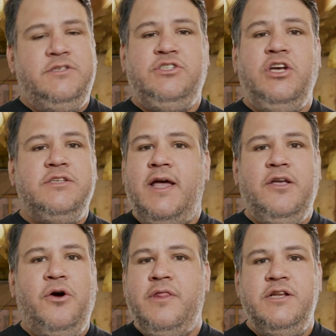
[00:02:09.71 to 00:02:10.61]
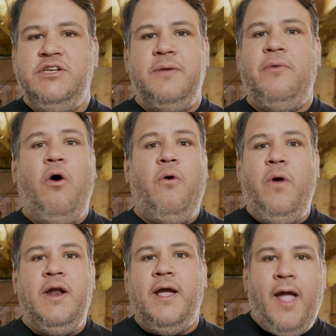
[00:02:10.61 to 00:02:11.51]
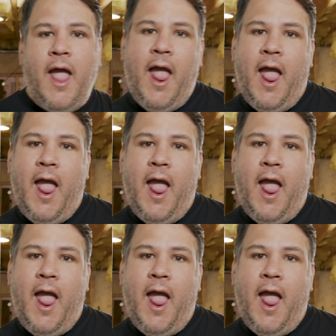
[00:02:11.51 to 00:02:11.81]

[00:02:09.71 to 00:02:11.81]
It's just like going to the gym or running.